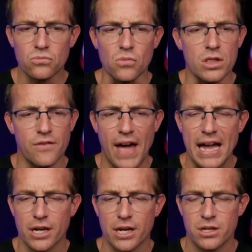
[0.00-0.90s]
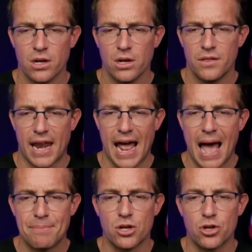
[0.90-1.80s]
the fact checks that
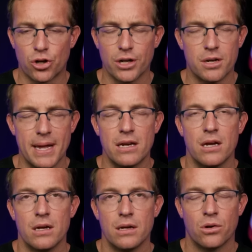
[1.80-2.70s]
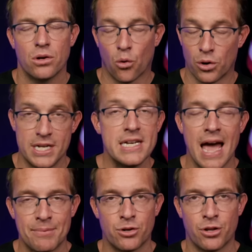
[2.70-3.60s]
happened during the debate or didn't
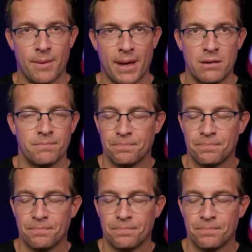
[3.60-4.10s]
happen during the debate